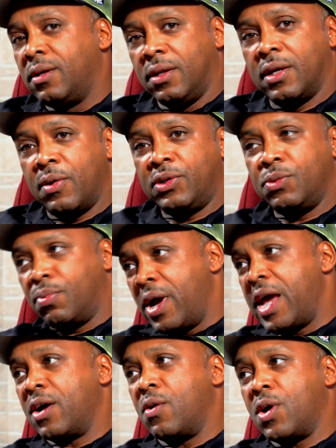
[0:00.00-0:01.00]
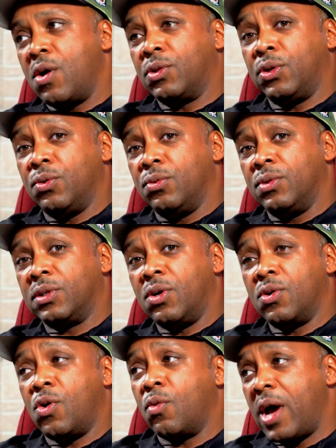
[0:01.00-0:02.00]
what your brain gonna go to. It's
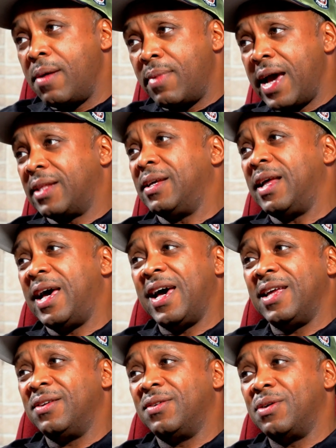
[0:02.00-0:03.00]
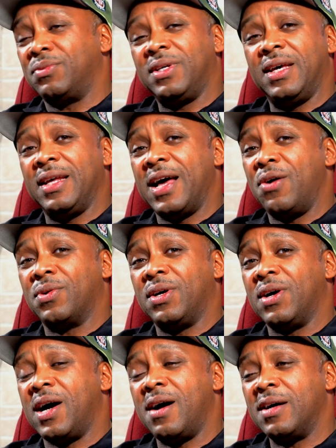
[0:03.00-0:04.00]
gonna go right back to that. You know what I'm saying? I don't
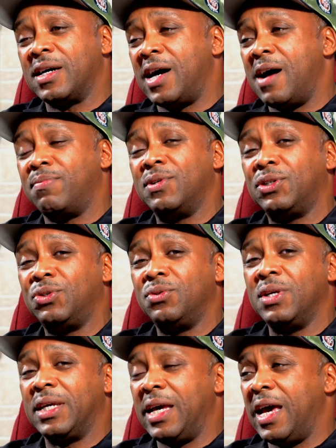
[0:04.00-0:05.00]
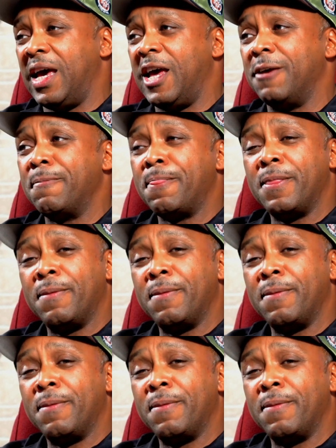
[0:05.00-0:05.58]
care how accomplished you came,